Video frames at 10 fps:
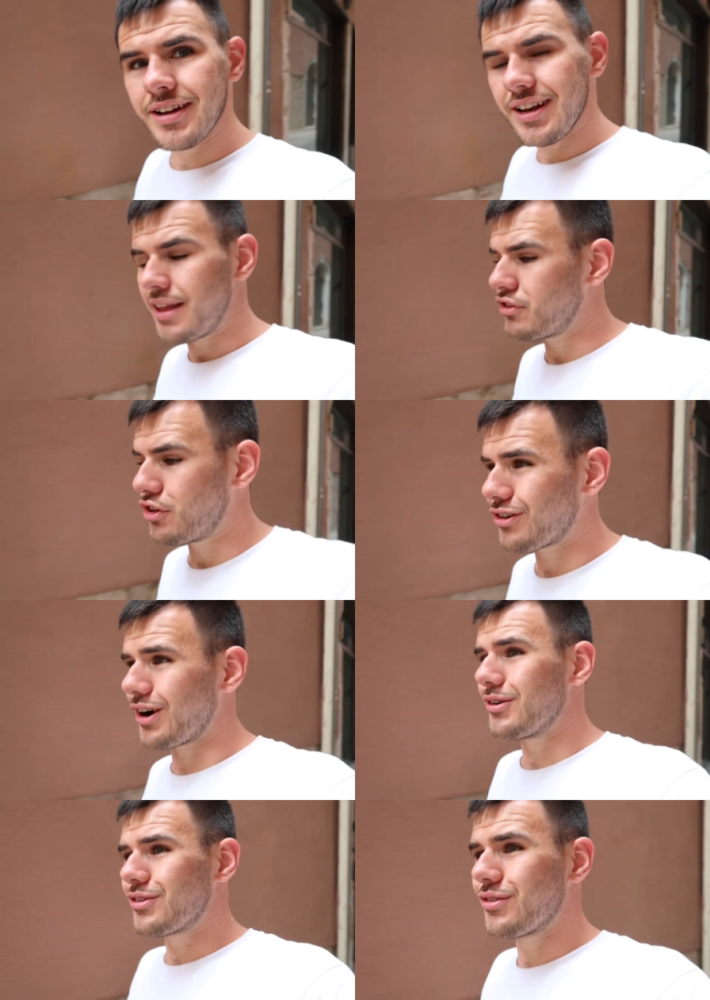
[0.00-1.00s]

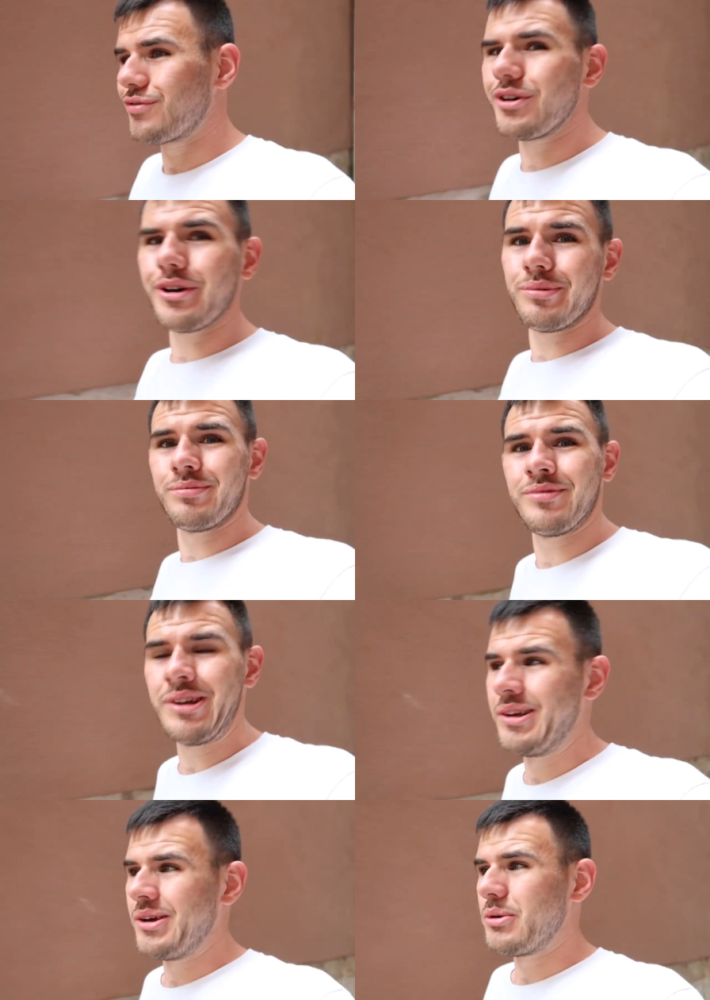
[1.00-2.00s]
€11 for,
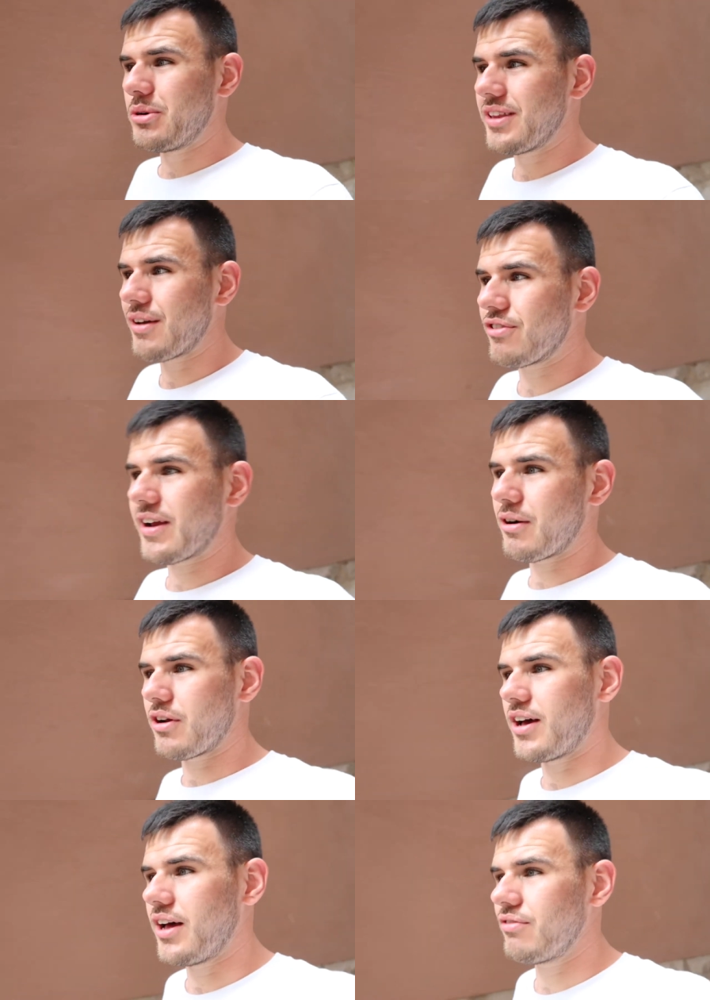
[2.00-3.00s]
we're in there for an hour and
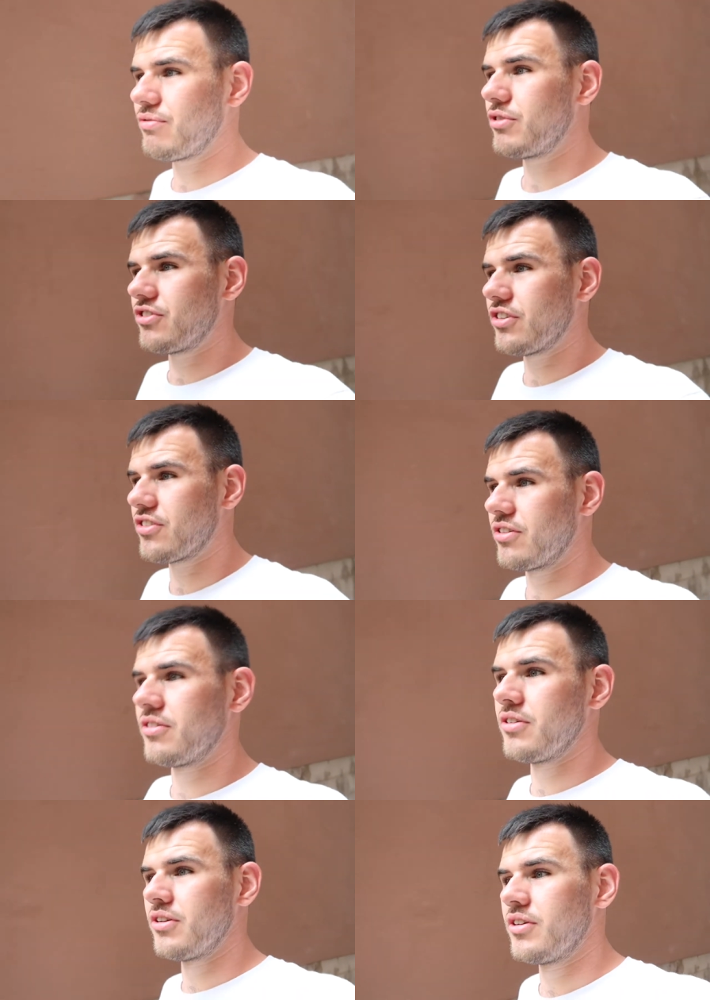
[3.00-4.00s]
a half, which is
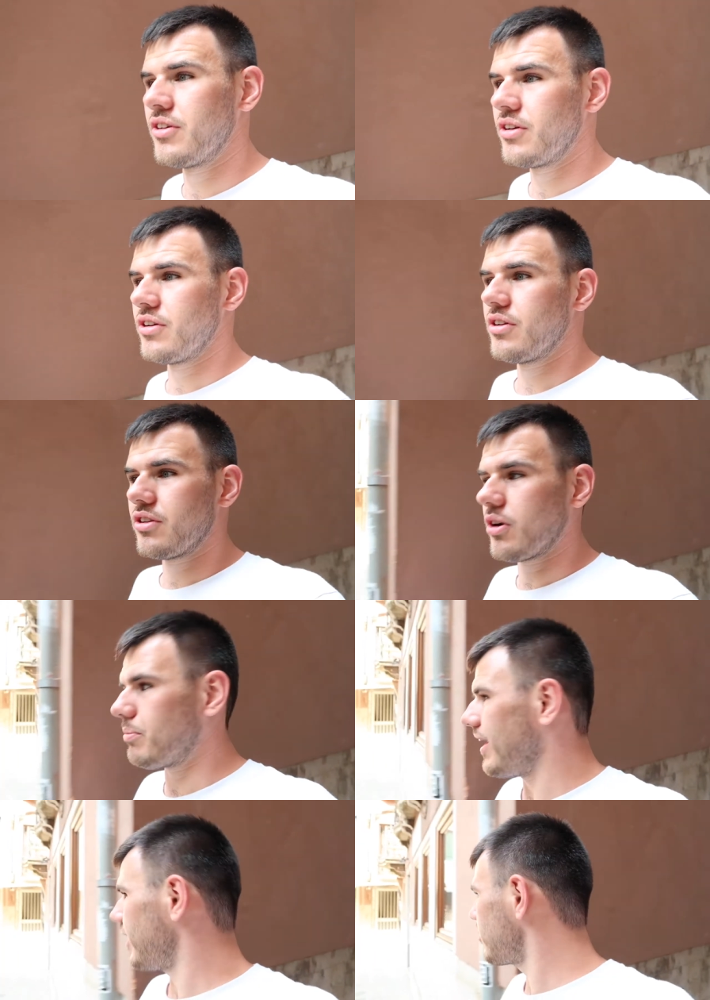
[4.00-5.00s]
not
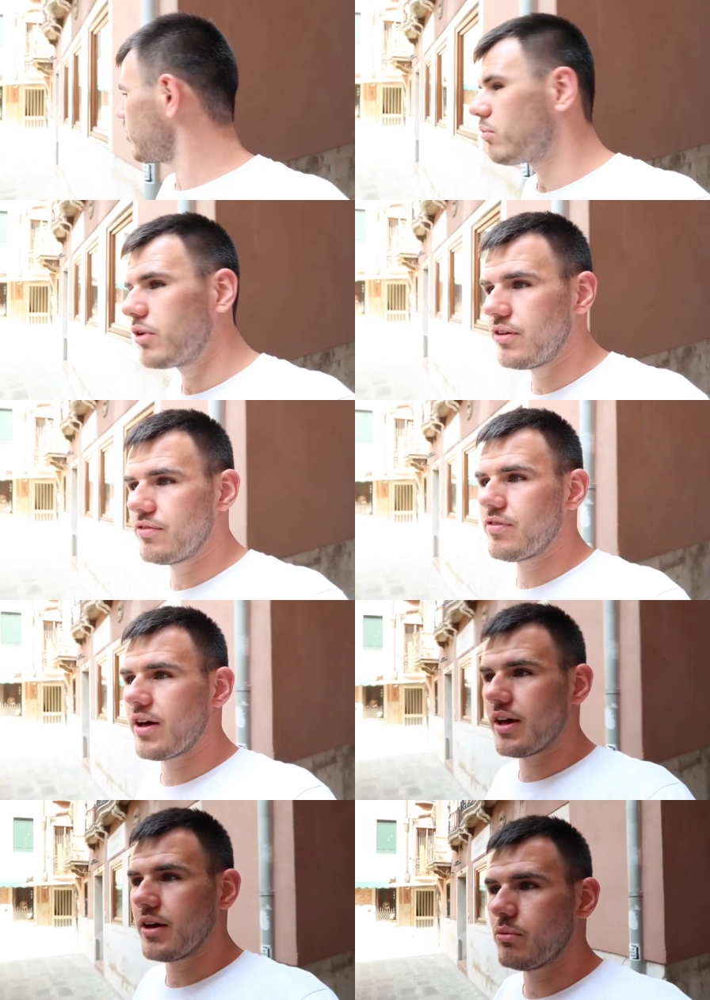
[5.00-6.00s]
bad. We've
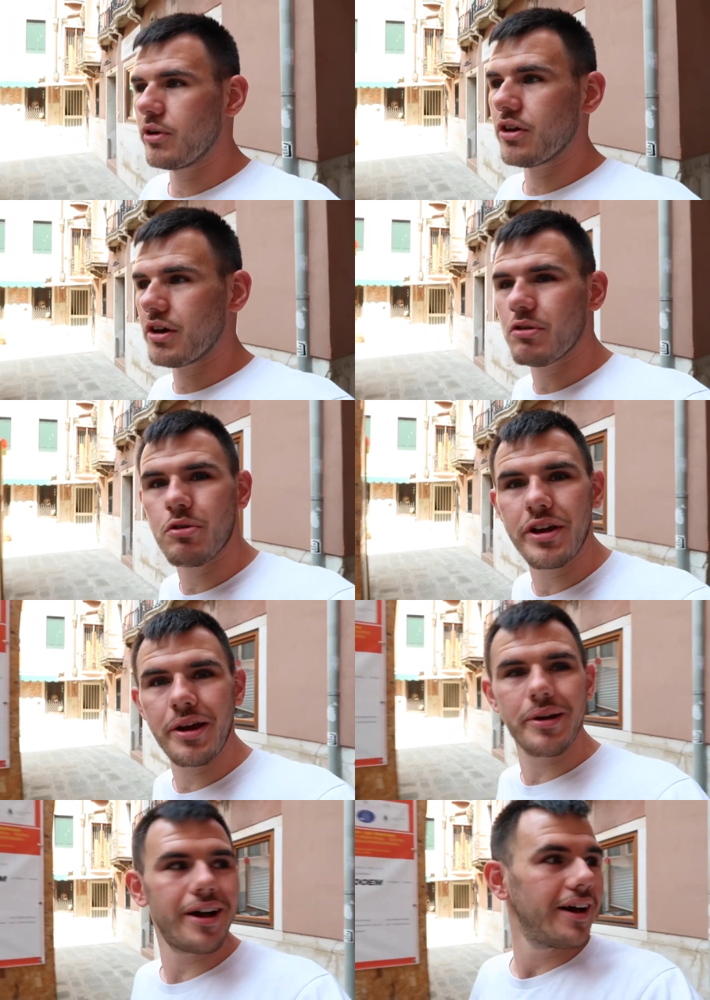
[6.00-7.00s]
we got our
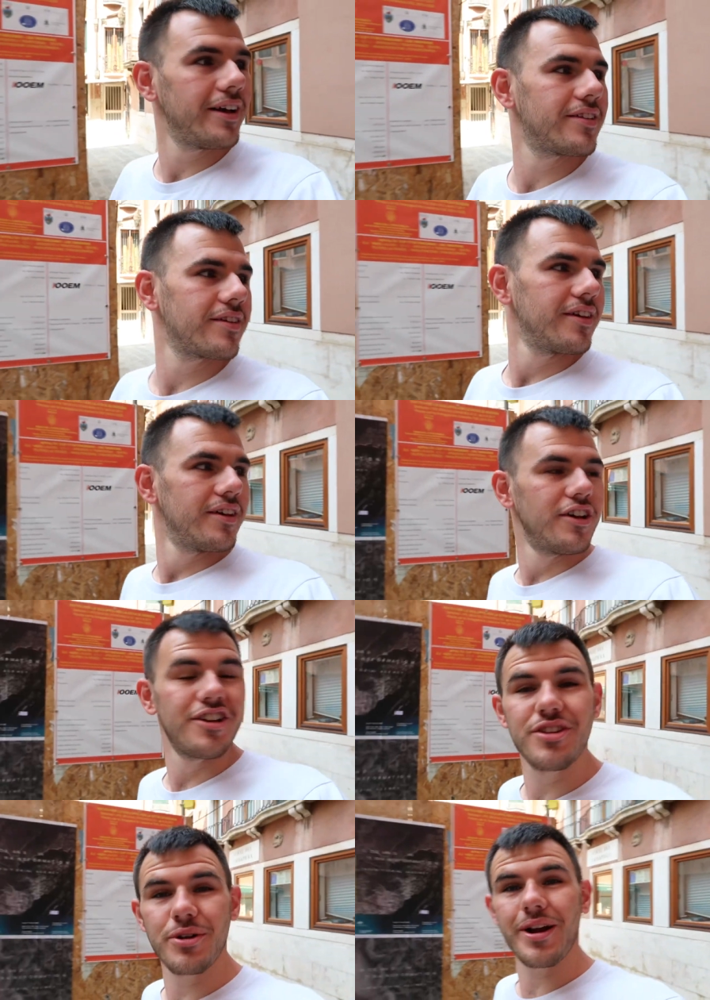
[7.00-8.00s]
audio guides,
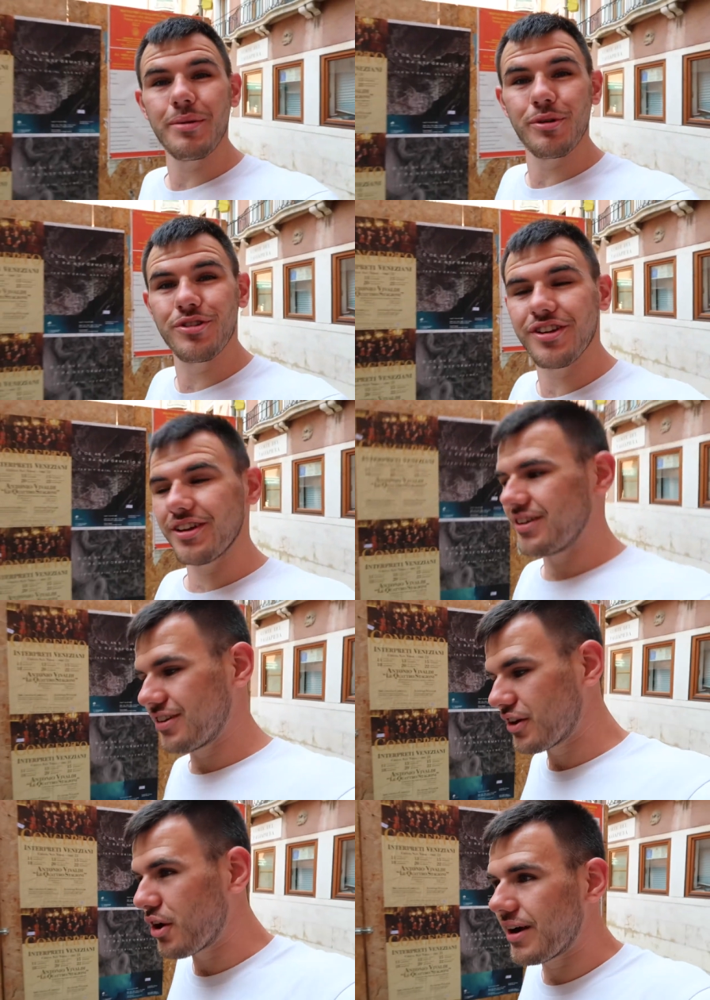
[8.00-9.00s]
so we're able to
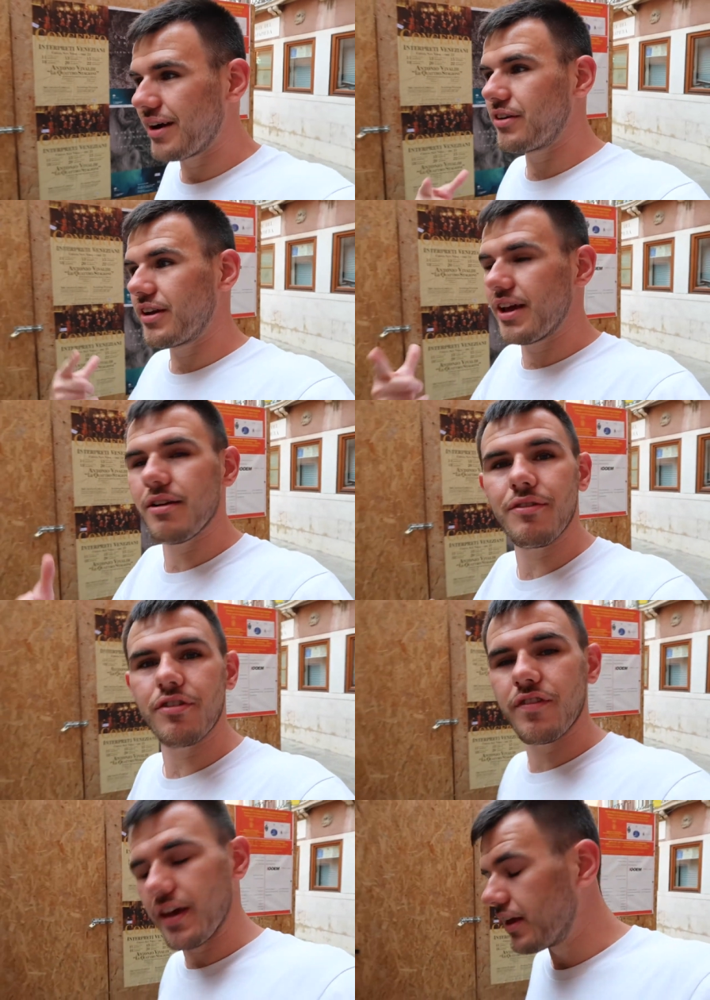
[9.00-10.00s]
go around and hear
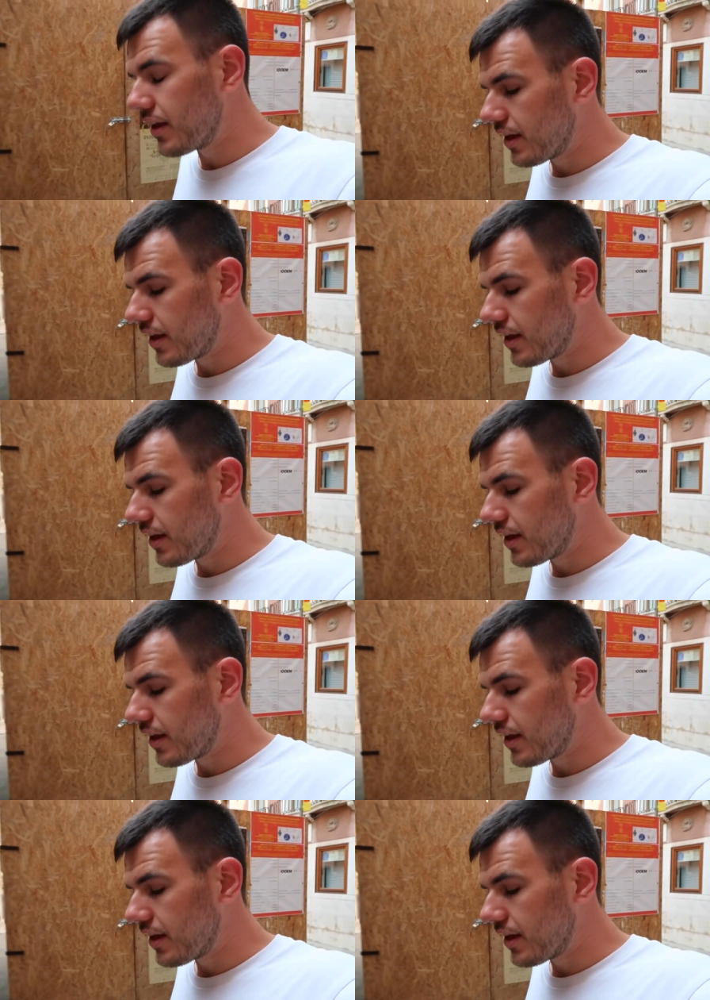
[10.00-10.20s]
everything.